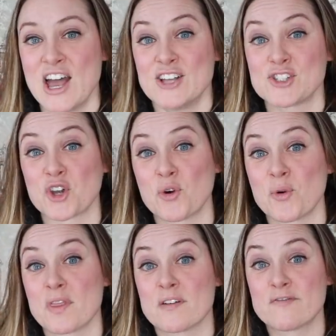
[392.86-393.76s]

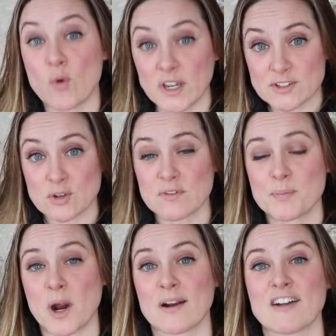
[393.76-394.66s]
So the
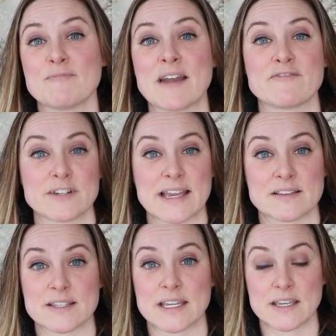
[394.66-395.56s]
voiceover part of my
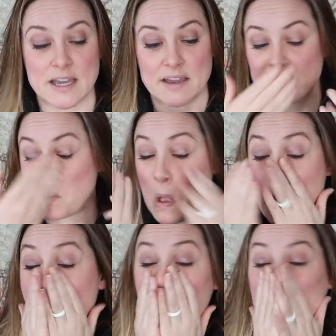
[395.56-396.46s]
freelancing, I have
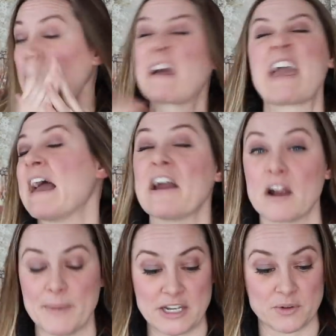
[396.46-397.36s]
oh, cat hair
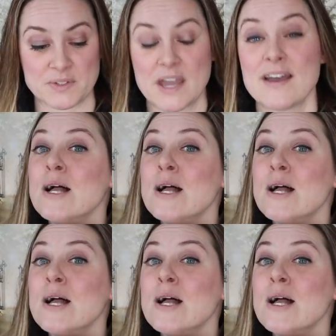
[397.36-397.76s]
on my nose.